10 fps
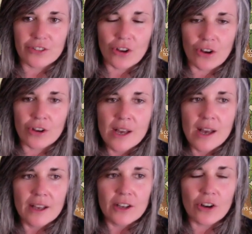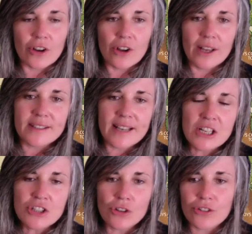So, you know,
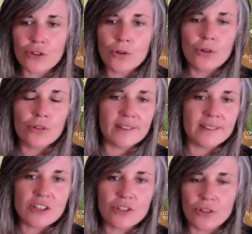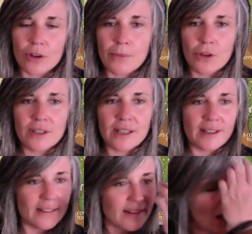intentional schools, intentional
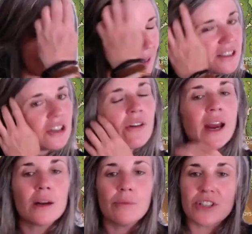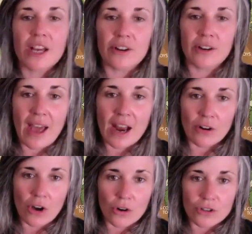communities, um, integrating regenerative
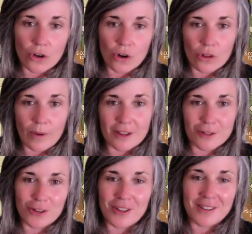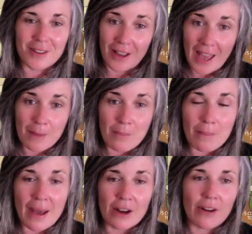agriculture all the way through this. Again, my
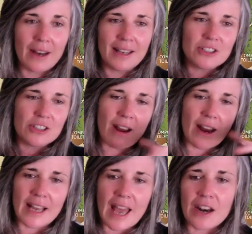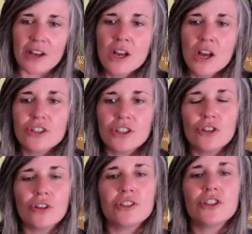background, integrating how to,
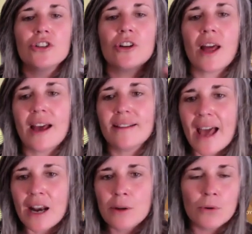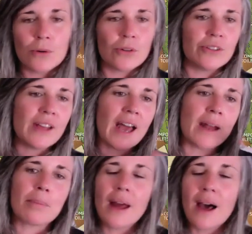to, to utilize animals
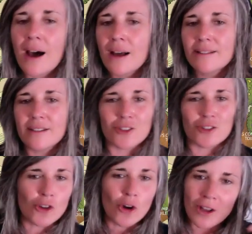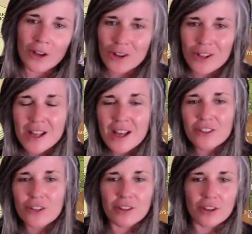and plants and soil.
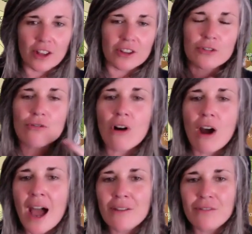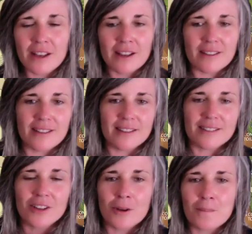So it's a, a thriving
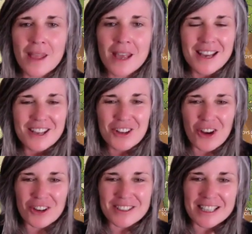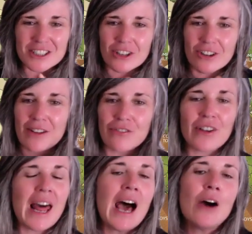system, you know, to integrate
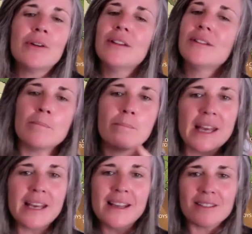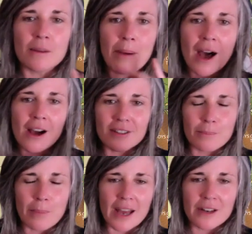flowers and bees and the bugs
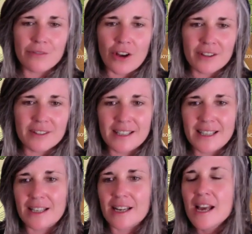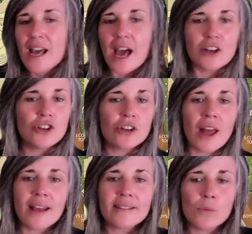and biodiversity and, and
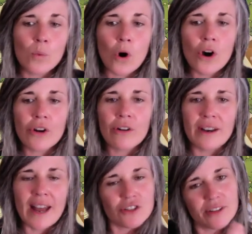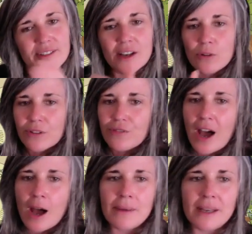utilizing water and natural sequence
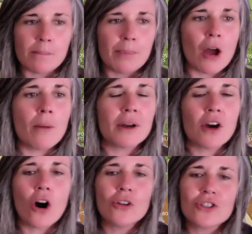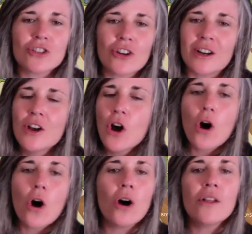farming and permaculture and
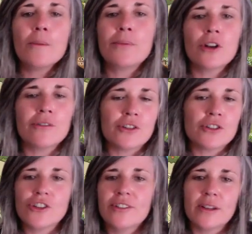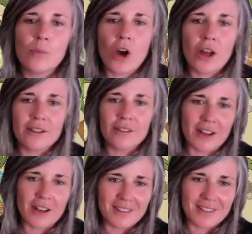all the beautiful, juicy words of
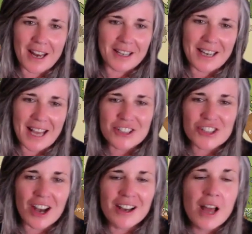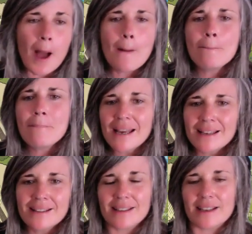understanding nature.
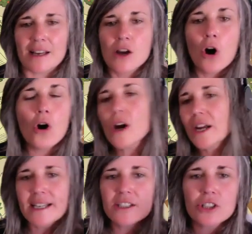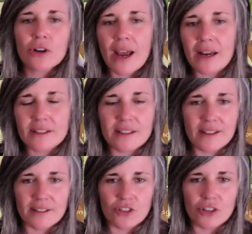Amazing. All going to integrate into
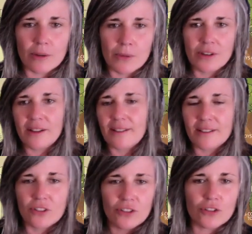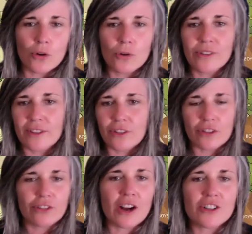these new communities, these new schools, these new
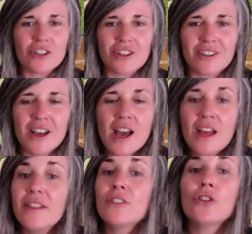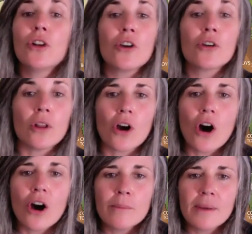structures, these new local
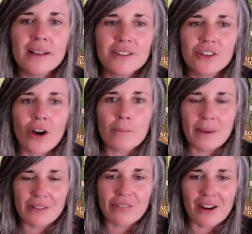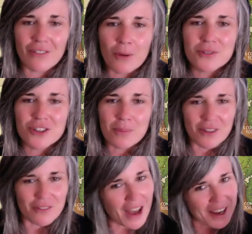economies. You know, I'm a big fan of op shops.
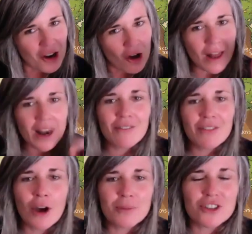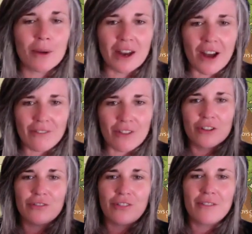You fucking know I love an op shop, and I've
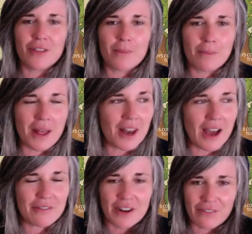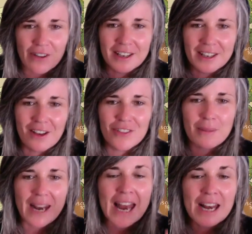owned five of them in my life, and I fucking love them.
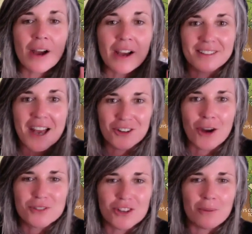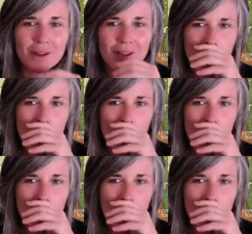And anyone can start an op shop.